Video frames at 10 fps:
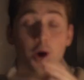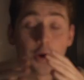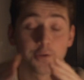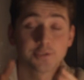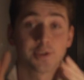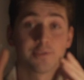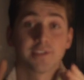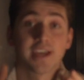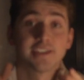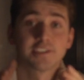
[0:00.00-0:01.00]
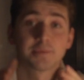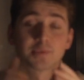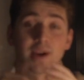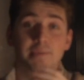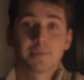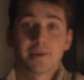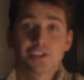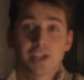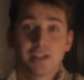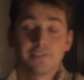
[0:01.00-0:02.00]
Also, don't forget to subscribe to my
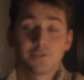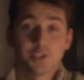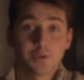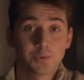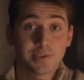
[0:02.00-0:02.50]
channel if you don't